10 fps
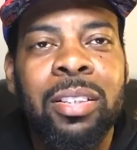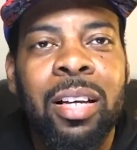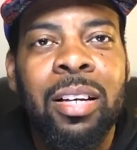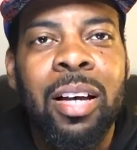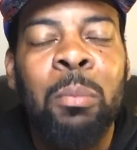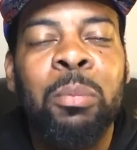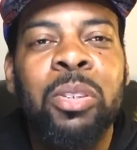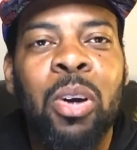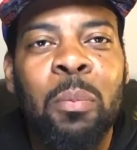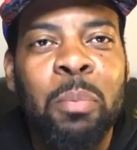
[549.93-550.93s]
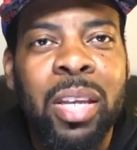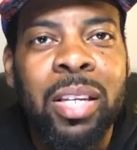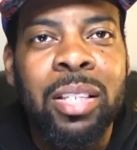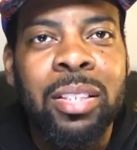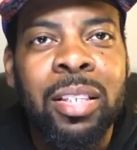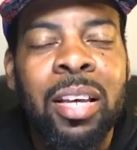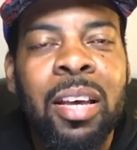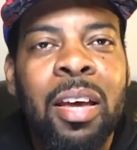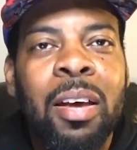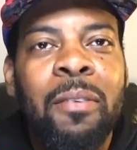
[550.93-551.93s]
I'm gonna start a business
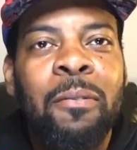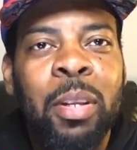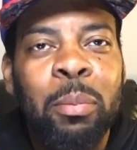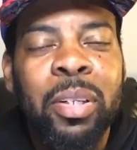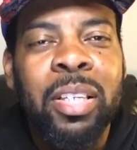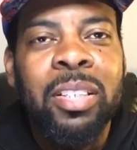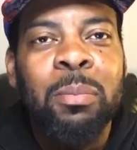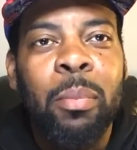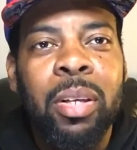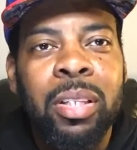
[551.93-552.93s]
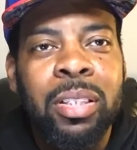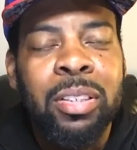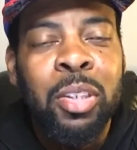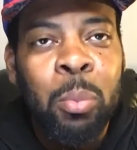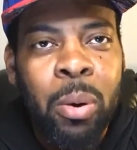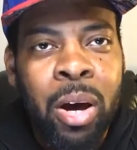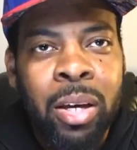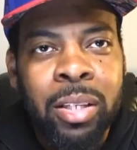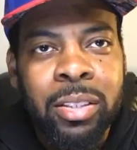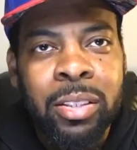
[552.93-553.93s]
flipping these
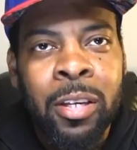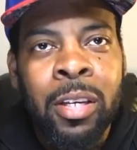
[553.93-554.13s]
coupons.